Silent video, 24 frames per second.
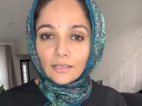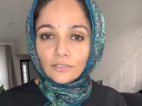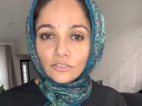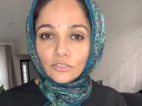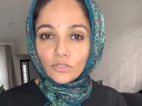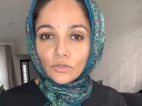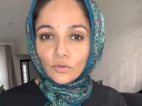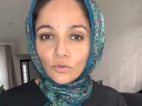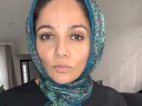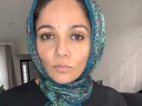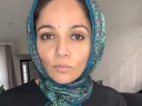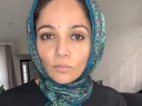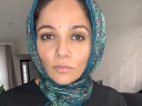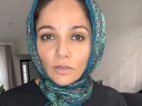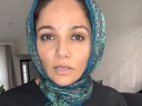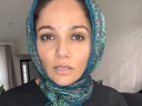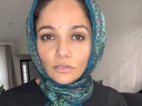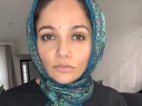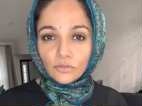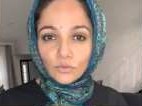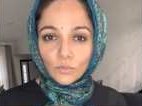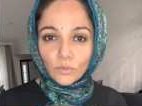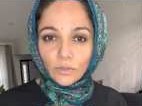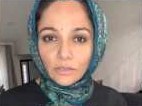so I'll
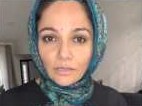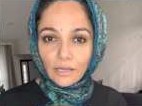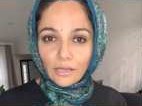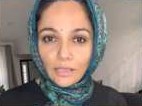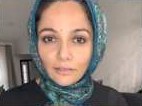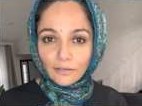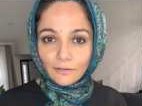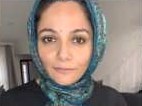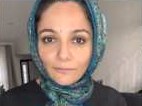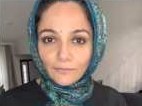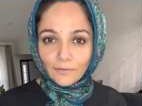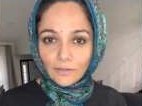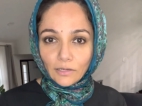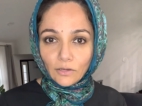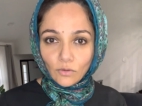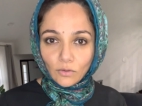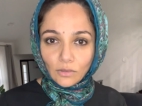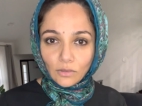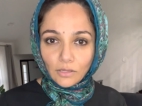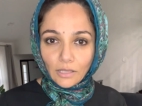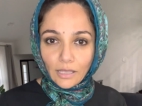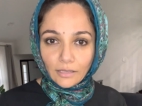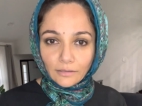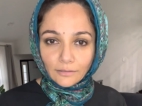do another video on
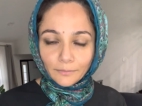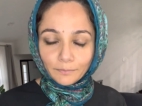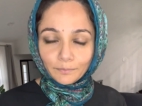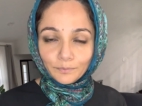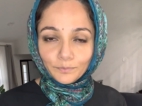that.